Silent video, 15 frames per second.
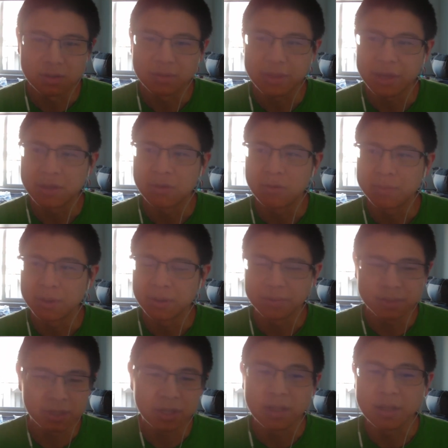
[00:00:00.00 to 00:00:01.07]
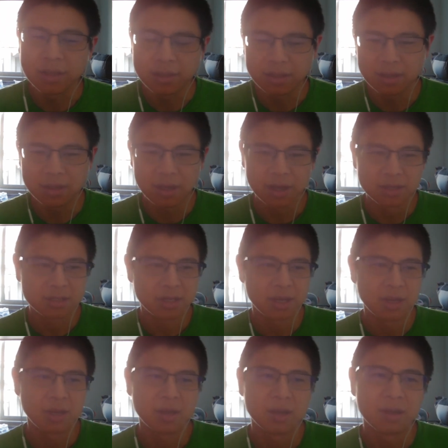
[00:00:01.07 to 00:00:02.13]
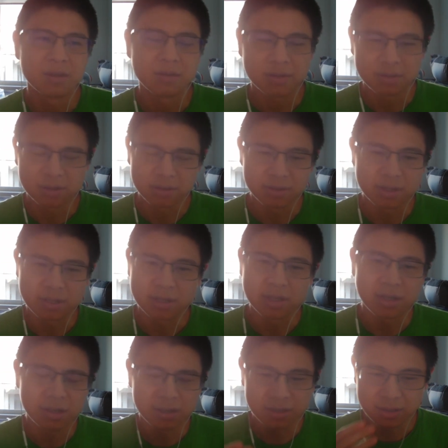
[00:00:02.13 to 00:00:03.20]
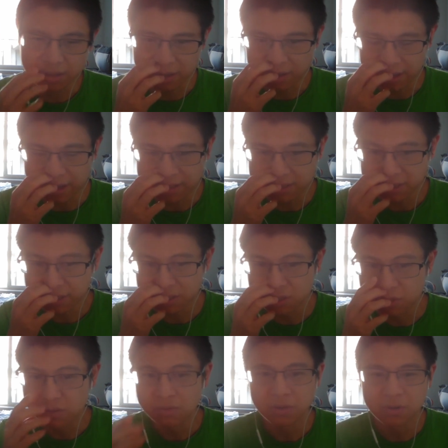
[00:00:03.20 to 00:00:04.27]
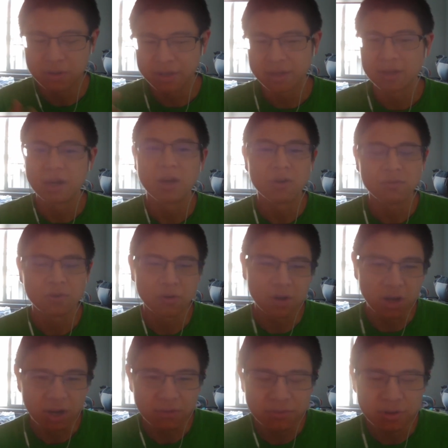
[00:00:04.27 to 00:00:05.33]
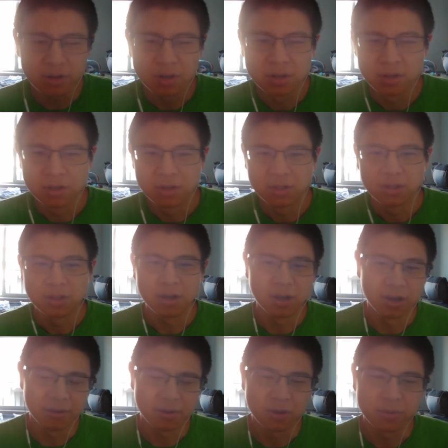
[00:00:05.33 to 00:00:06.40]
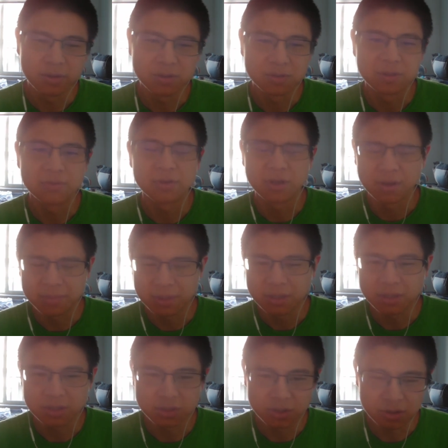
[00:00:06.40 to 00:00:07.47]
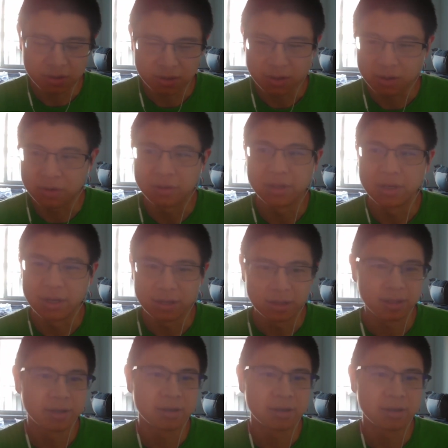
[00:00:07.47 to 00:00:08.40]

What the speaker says: that you'll be able to cleanly get an SDE2 or like an L4 offer going to a different company, because you're currently not